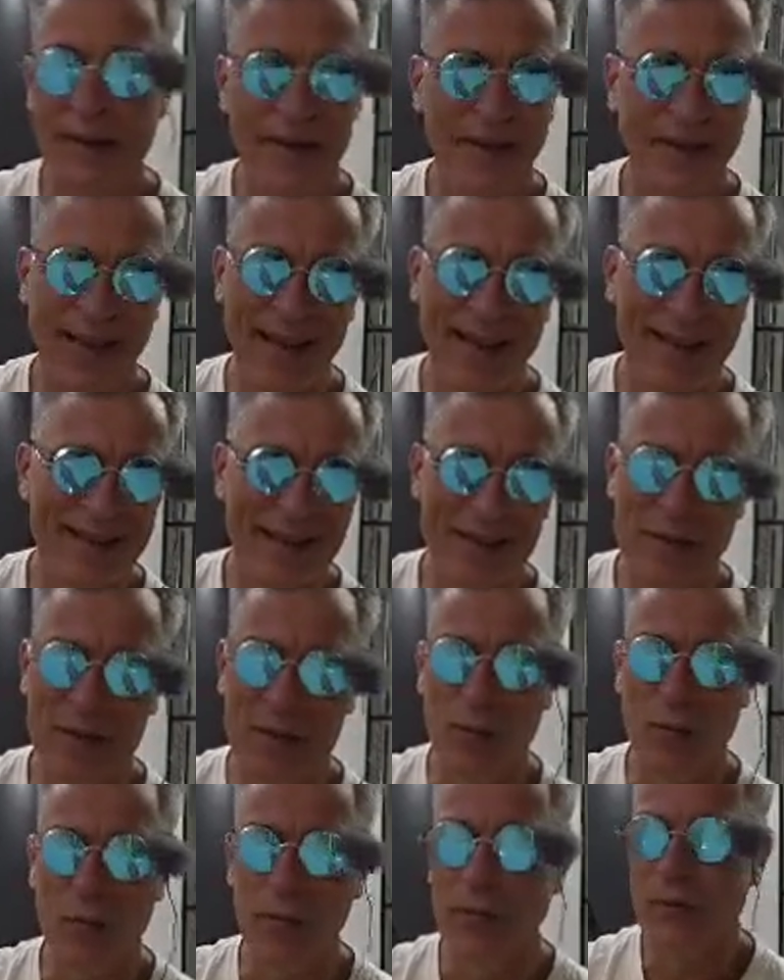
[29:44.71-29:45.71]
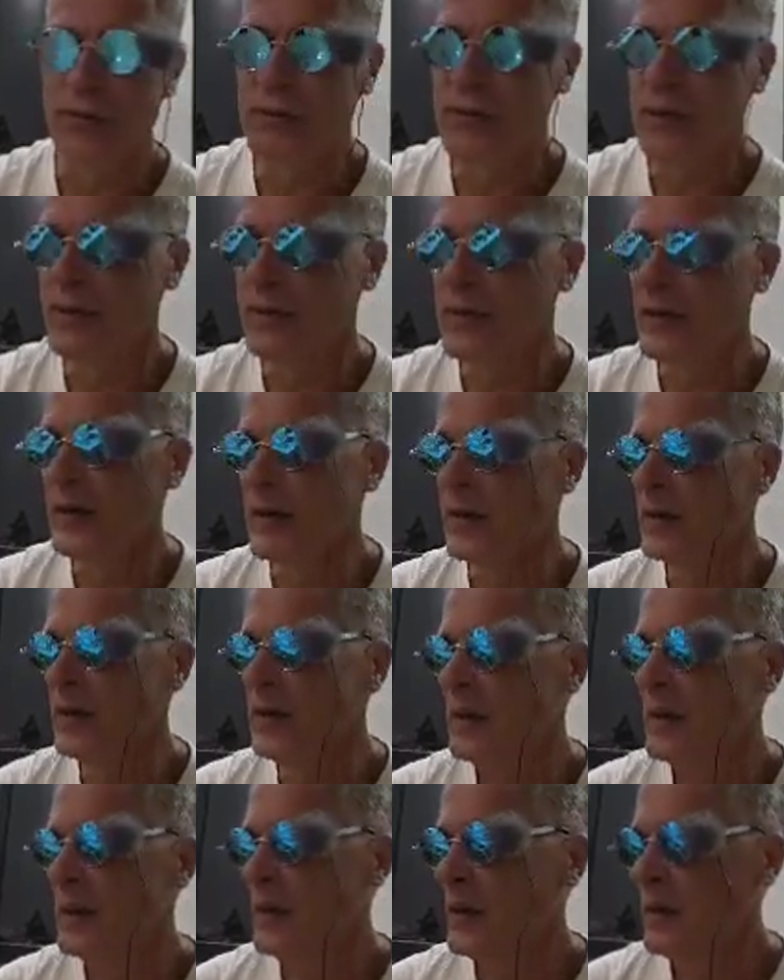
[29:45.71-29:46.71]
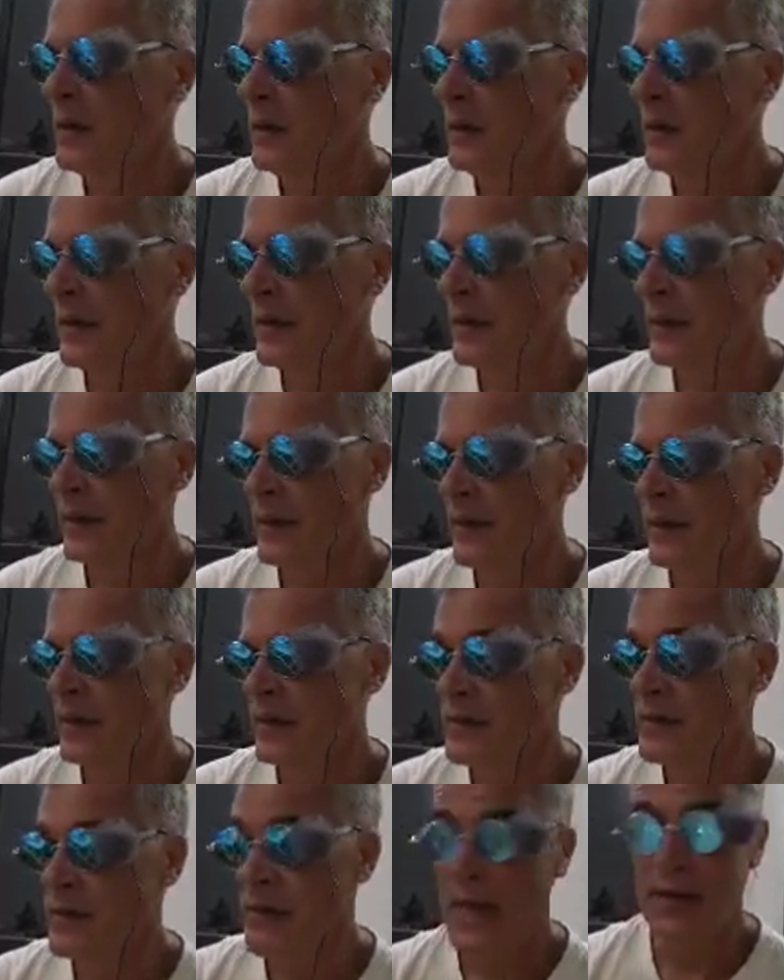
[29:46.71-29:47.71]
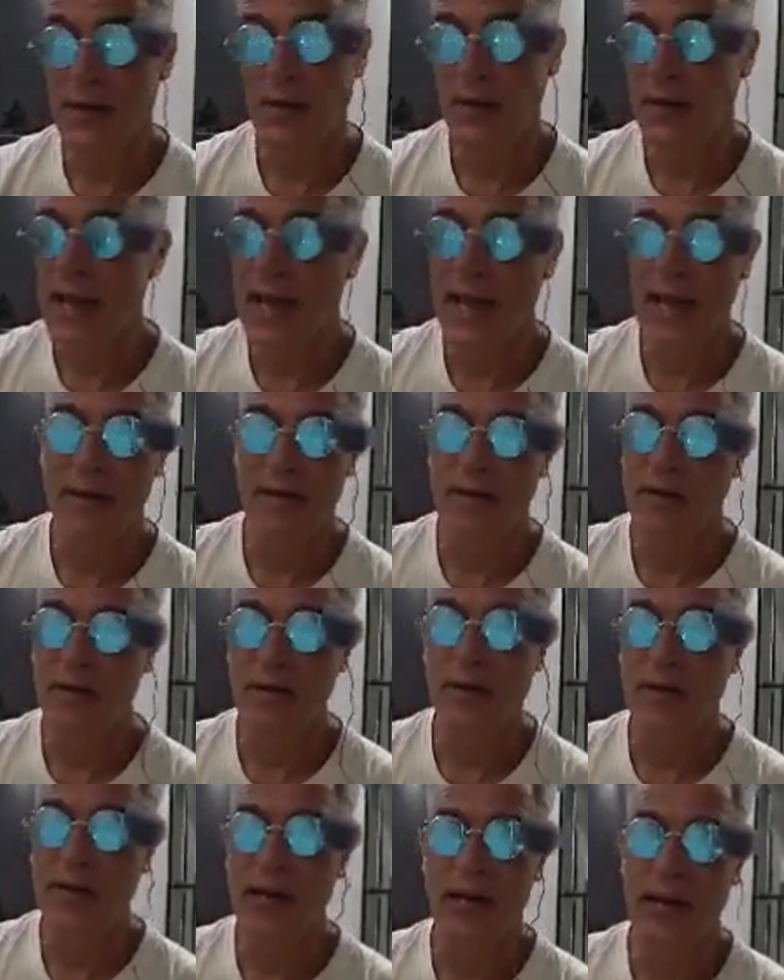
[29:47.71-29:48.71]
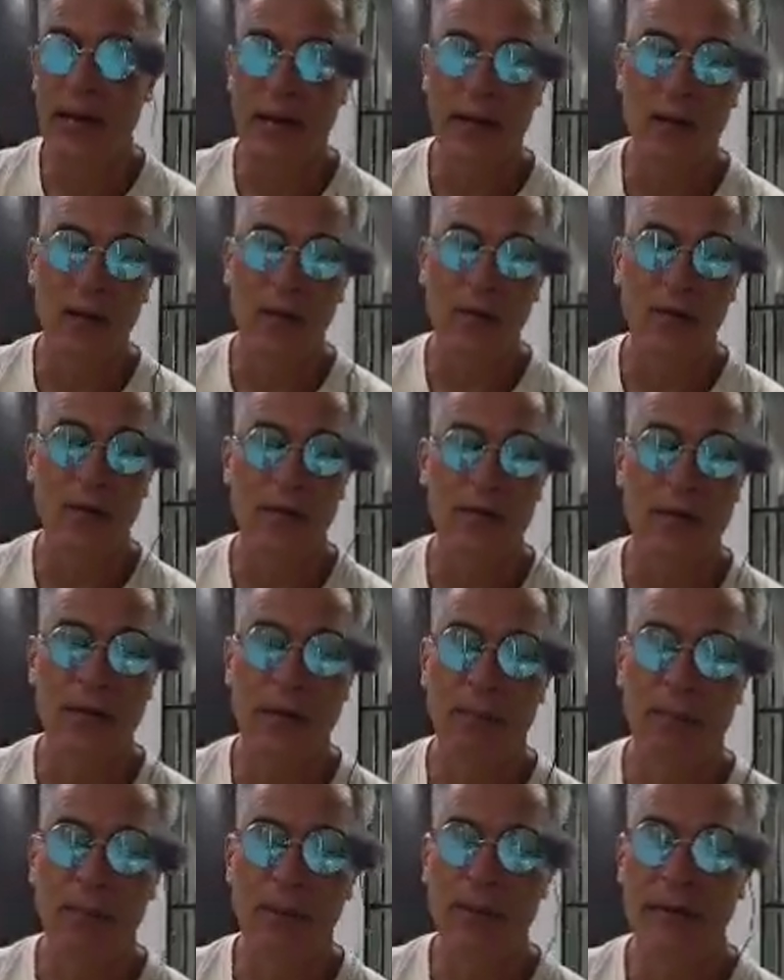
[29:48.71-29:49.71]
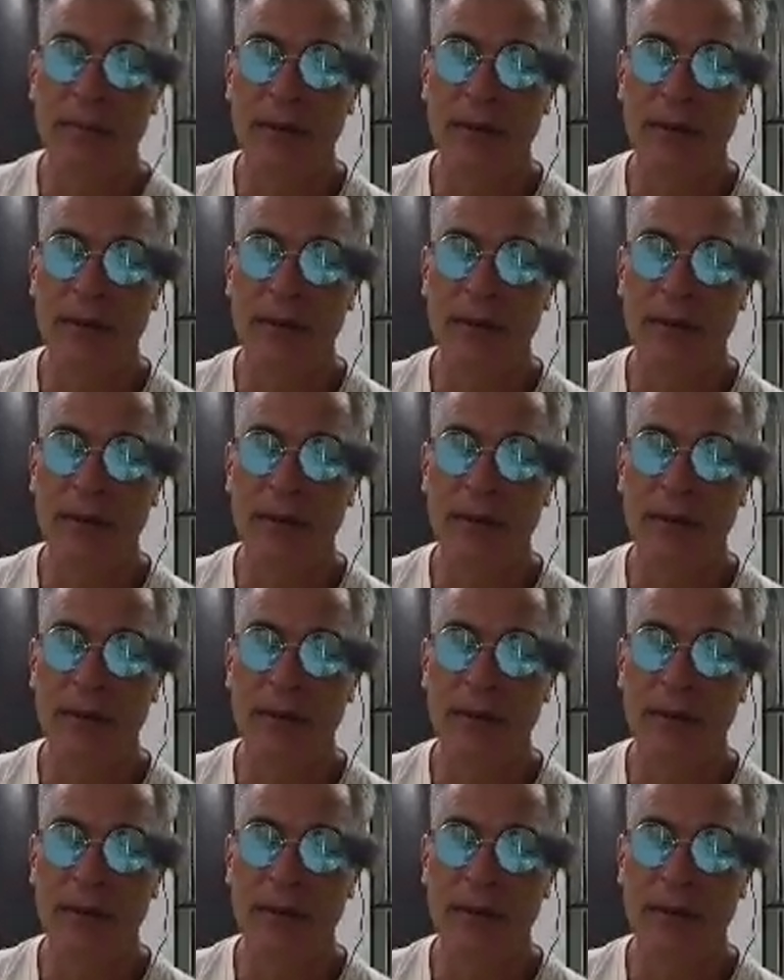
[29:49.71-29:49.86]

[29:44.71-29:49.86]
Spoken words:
You know, they got these rules on there, and and you cannot look those up.